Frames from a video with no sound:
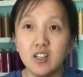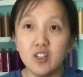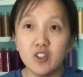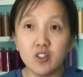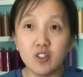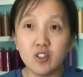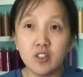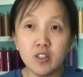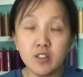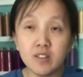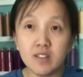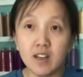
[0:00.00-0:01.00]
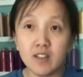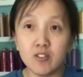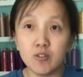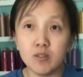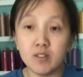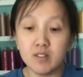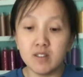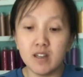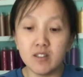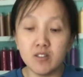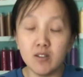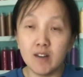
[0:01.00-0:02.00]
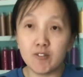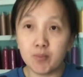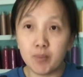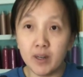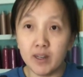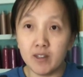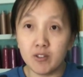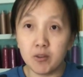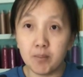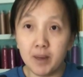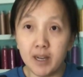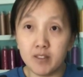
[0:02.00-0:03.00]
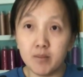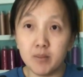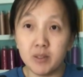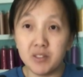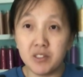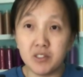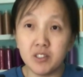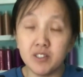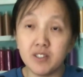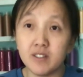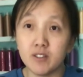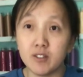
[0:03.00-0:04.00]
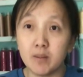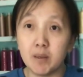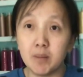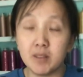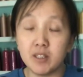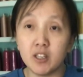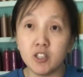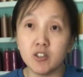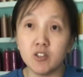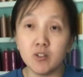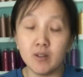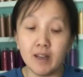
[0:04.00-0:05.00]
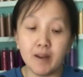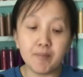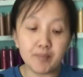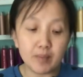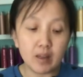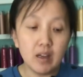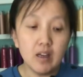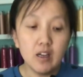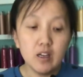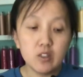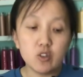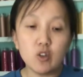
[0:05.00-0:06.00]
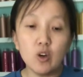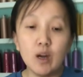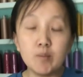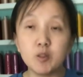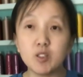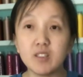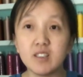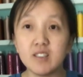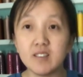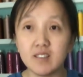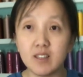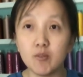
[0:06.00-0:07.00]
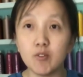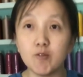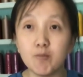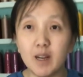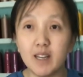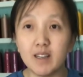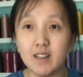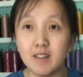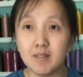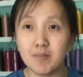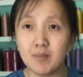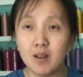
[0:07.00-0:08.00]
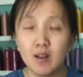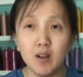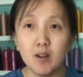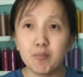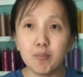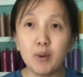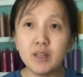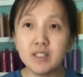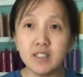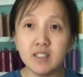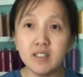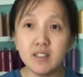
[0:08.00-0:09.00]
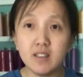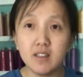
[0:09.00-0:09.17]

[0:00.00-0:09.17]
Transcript: The good side to it is that you don't have to print out your pattern, but there is still some limitation to that. So I'm just gonna stick with my printed